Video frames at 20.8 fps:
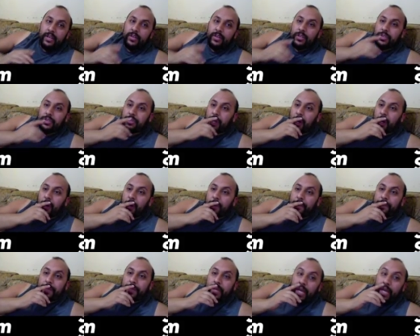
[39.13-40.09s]

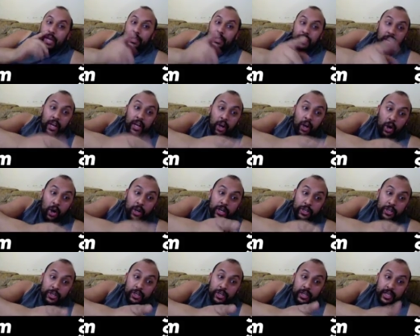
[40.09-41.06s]
So it's kind of hard
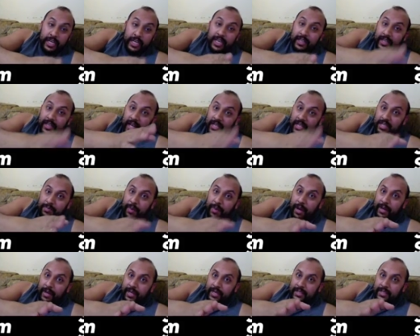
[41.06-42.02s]
to, to, get that
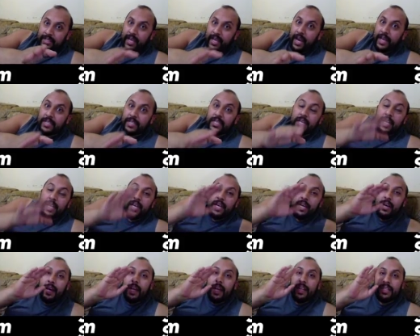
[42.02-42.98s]
spot because, guys,
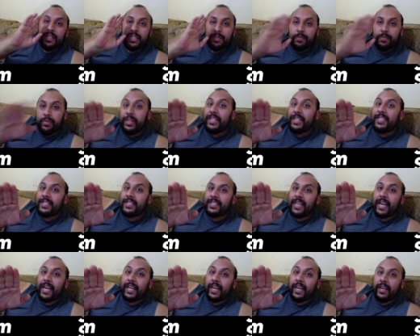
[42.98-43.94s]
at a split
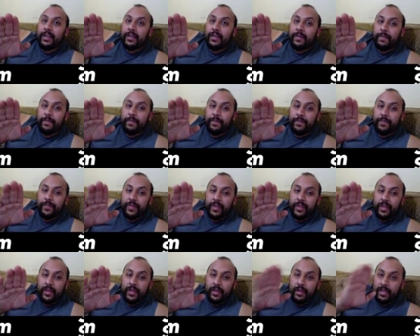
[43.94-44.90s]
second,
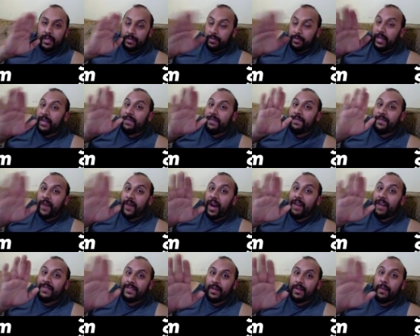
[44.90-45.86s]
a split
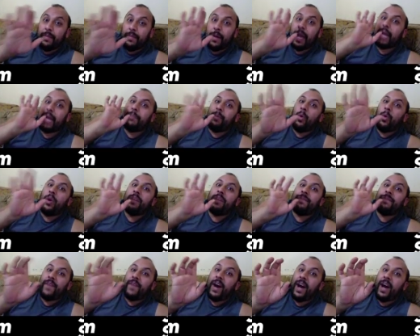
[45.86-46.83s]
five, like
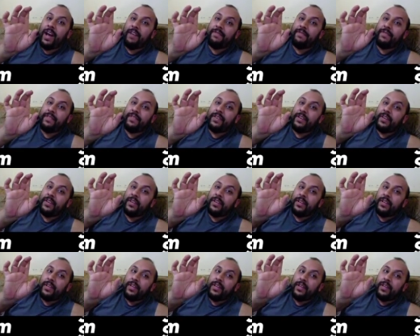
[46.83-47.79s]
0.5,
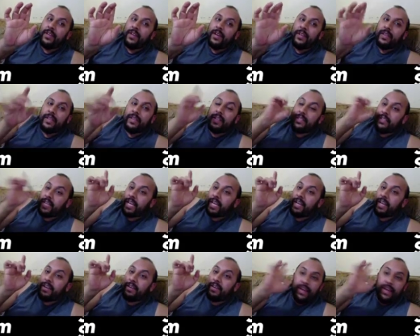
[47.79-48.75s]
then
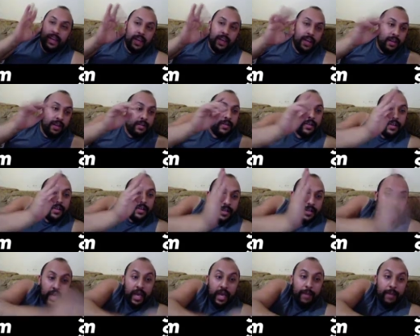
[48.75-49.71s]
second, and
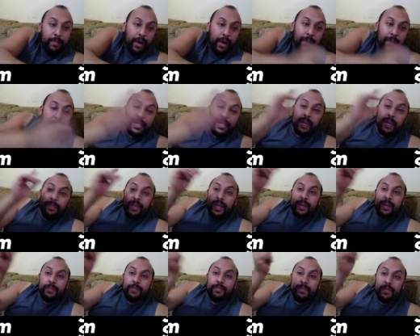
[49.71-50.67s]
it popped up
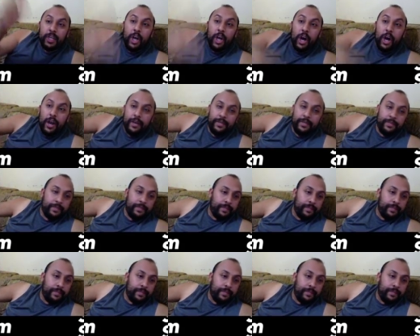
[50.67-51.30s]
and gone.